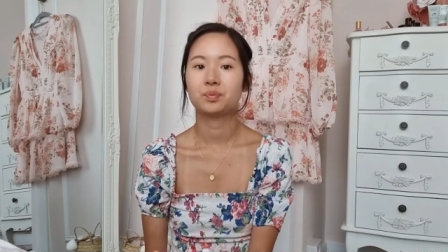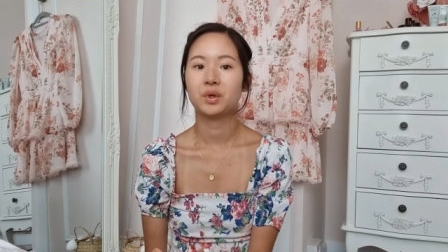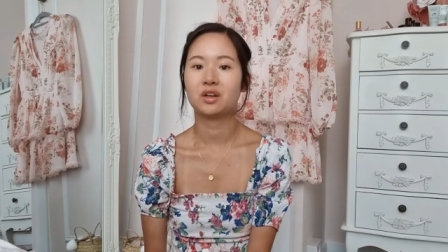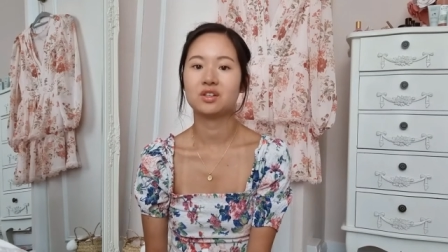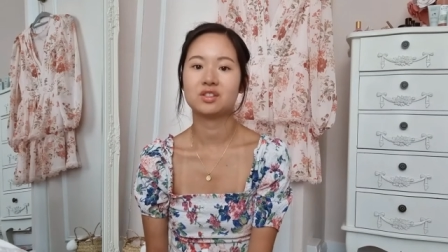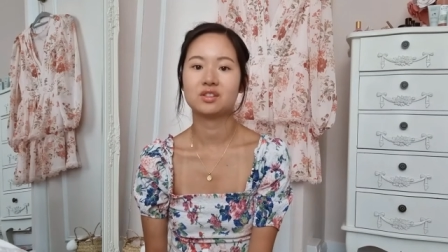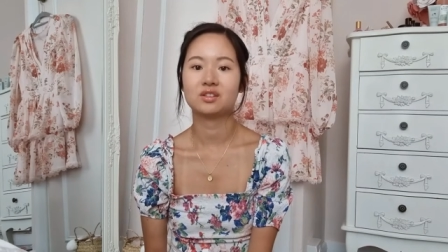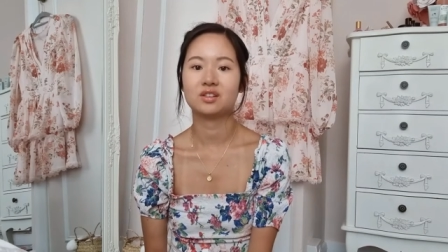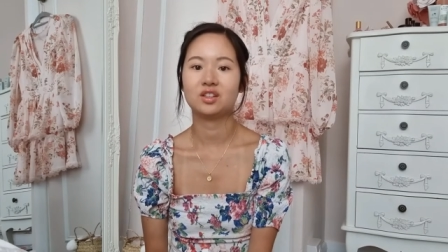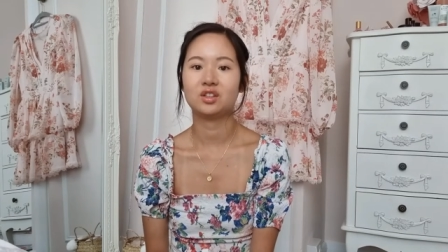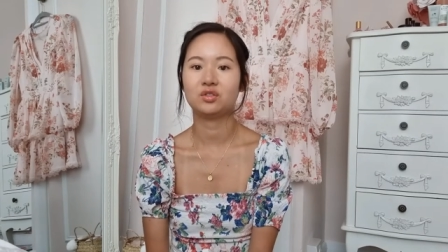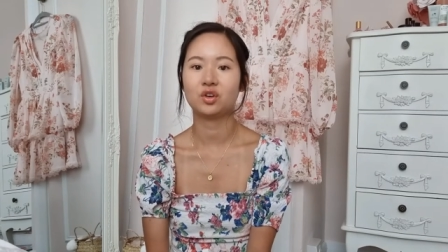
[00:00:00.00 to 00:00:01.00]
because
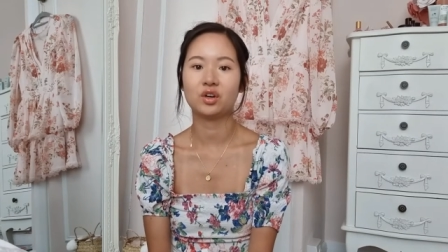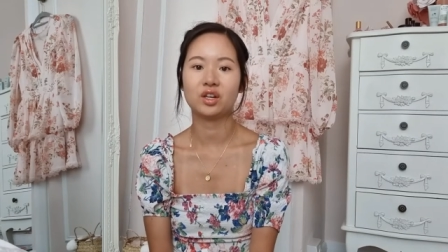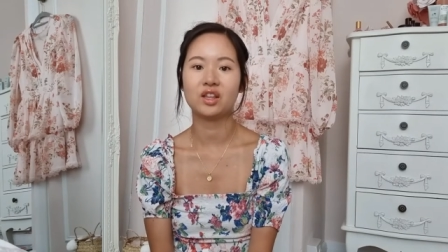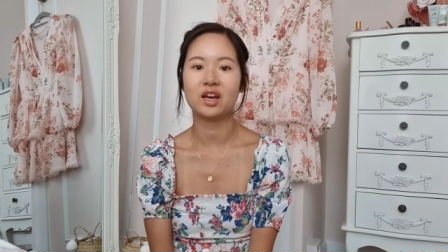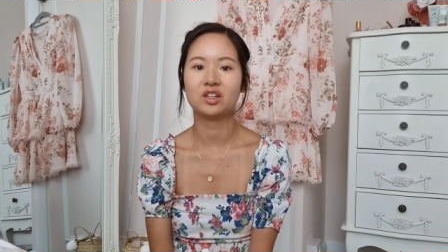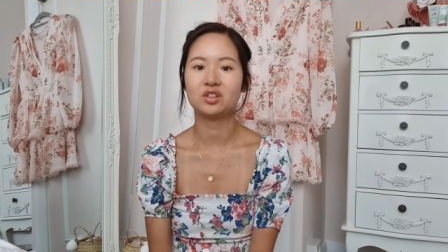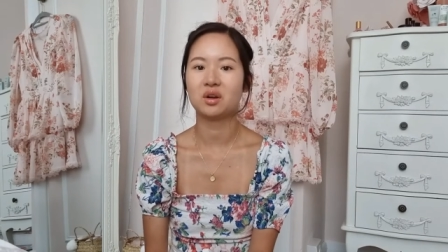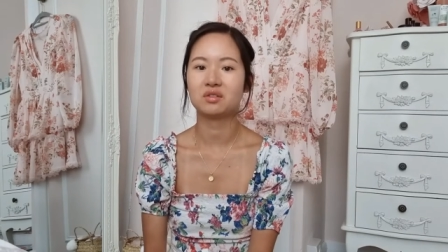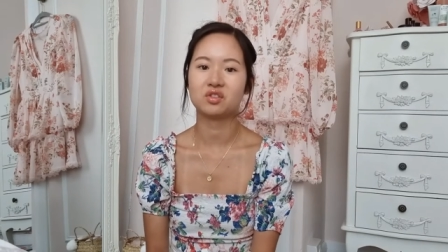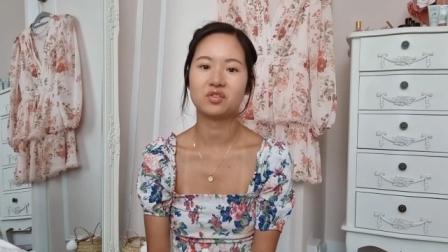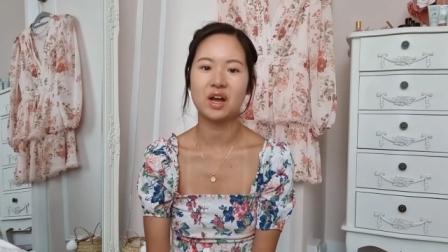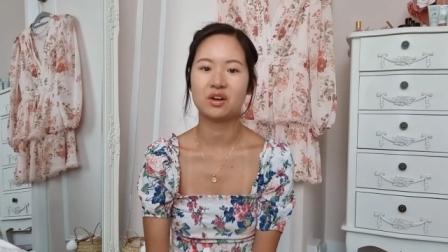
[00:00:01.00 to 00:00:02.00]
you've got it there, you don't have
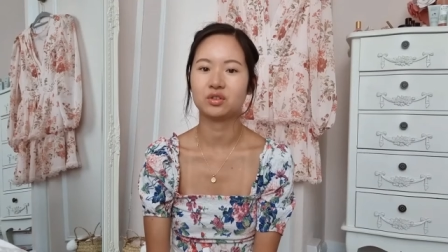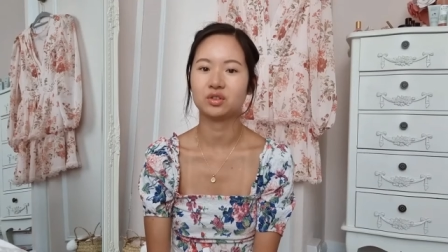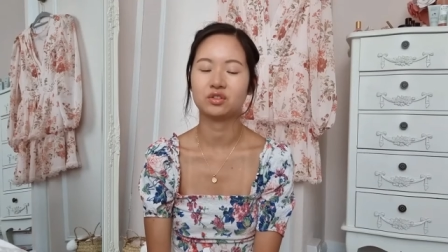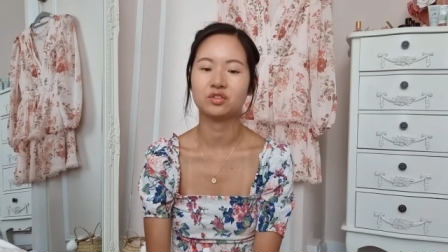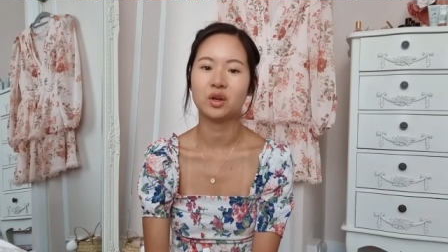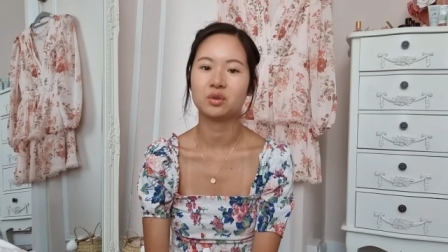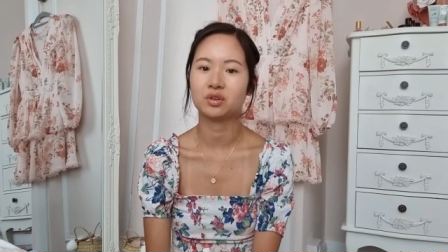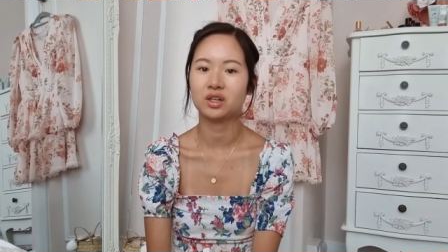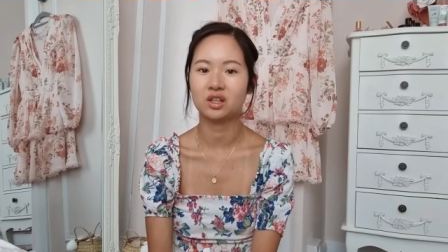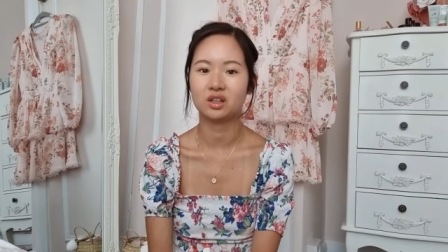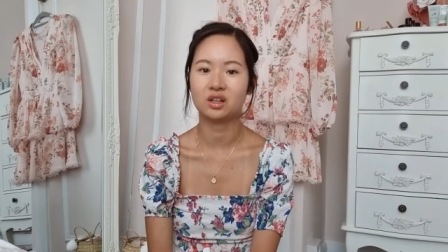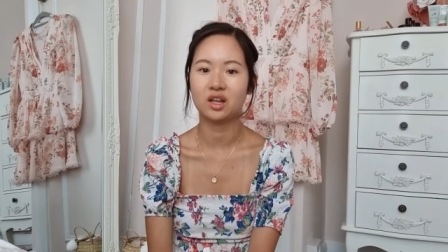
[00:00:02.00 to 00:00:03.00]
to faff on your phone or
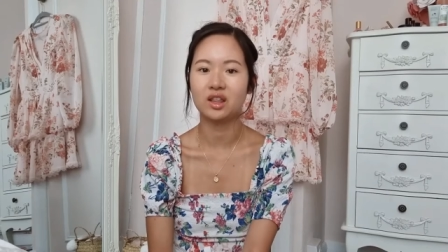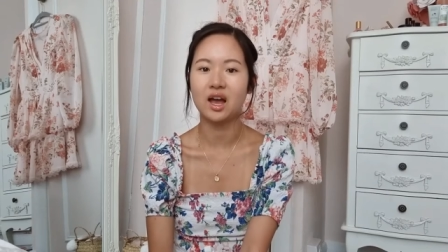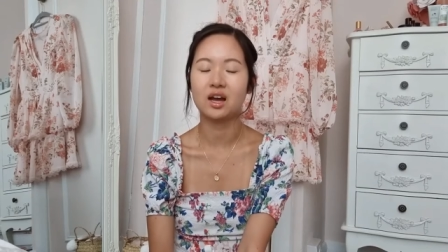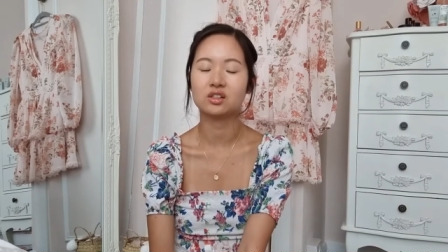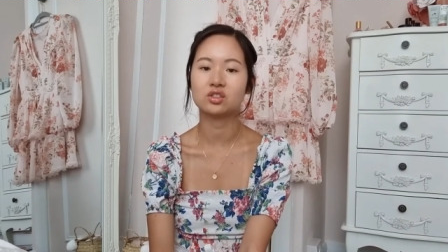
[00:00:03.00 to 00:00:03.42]
anything like that.